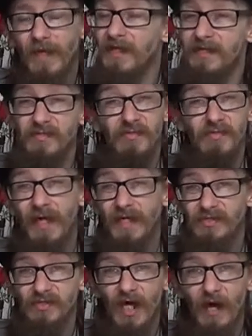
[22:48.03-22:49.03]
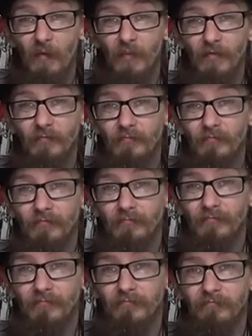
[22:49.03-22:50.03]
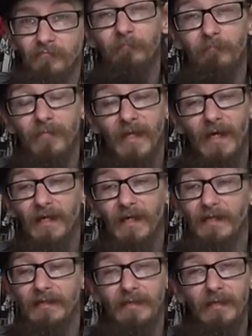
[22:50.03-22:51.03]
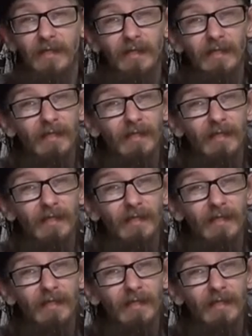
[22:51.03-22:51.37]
is the next step. And